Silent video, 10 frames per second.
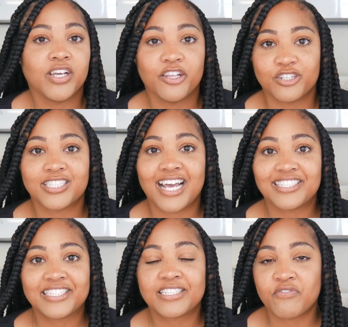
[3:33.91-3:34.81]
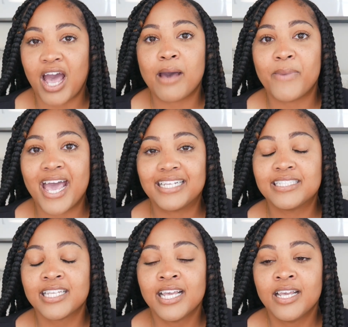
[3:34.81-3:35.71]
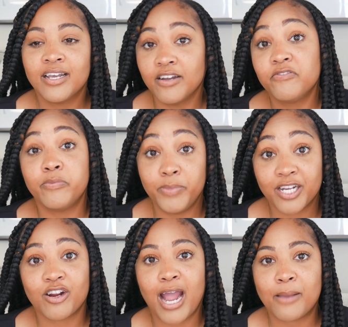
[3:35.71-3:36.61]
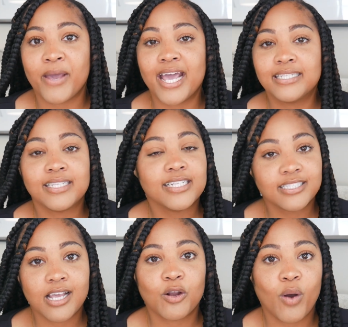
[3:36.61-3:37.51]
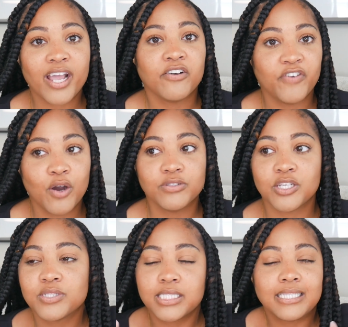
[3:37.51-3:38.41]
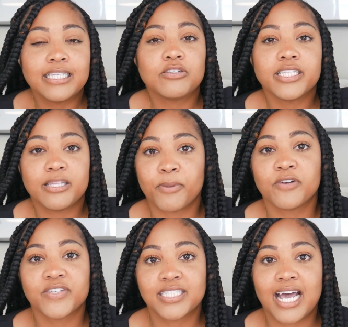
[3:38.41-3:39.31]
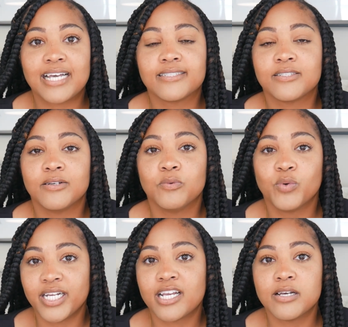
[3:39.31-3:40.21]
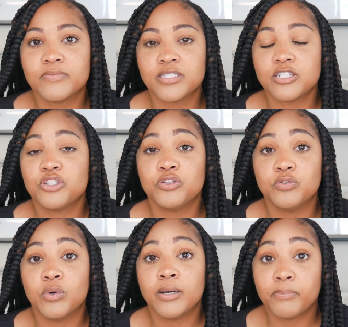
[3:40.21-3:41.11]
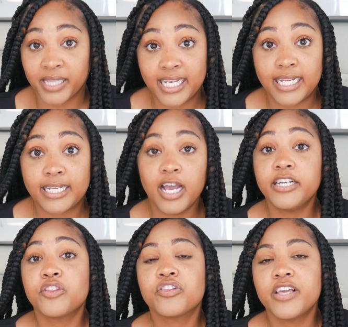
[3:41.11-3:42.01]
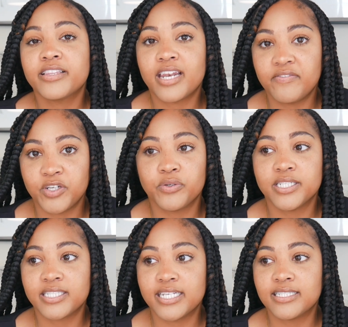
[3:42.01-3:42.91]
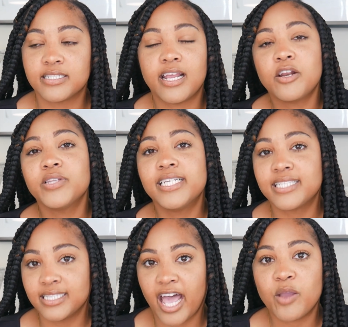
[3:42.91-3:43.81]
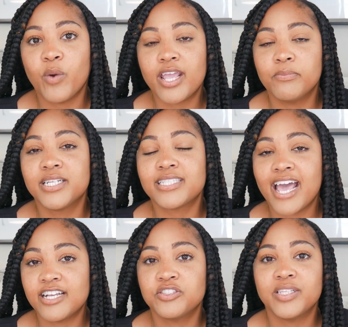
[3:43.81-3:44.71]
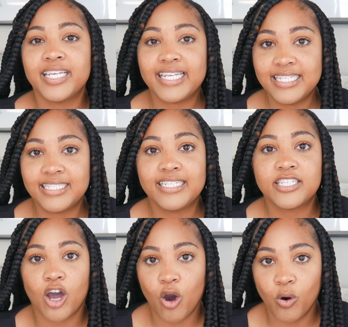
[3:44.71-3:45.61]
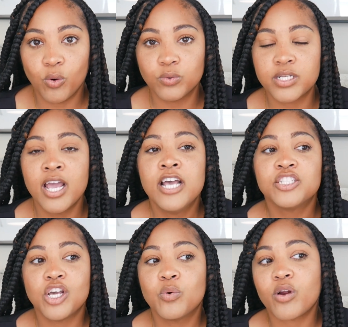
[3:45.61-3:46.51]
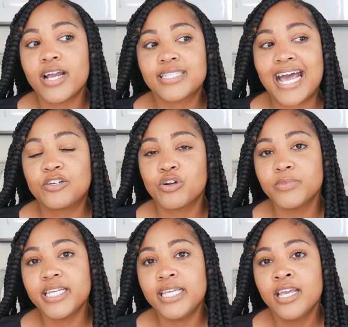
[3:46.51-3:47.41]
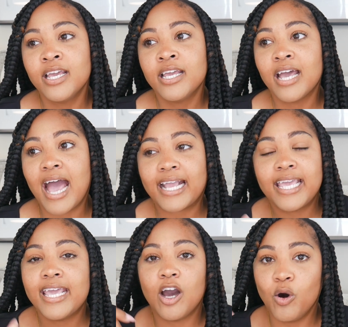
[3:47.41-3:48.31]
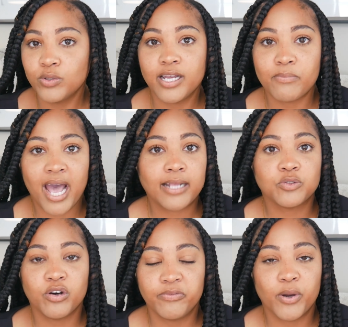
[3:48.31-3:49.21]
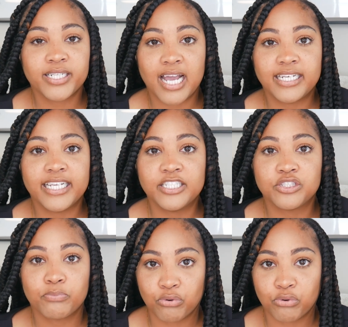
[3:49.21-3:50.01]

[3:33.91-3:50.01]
the other sizes of iPads, of bigger iPads, and it's not quite a phone. So it's literally the perfect size when it comes to planning. Another thing that I've noticed is not only is it lightweight, but it's actually easy to hold. So whereas I normally I can't hold up my 12.9 inch